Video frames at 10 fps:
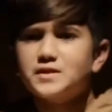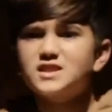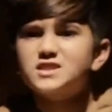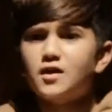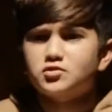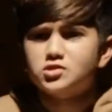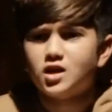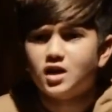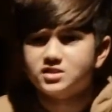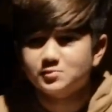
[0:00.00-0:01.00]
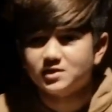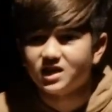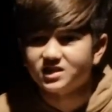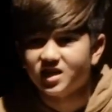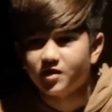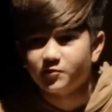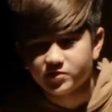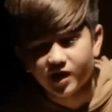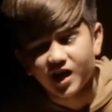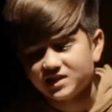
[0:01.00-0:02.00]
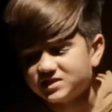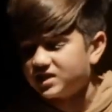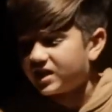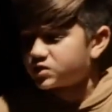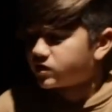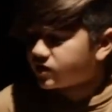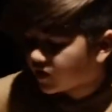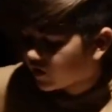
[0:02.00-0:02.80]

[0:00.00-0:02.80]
police officer costume you got there? Oh, that's a nice one. You know,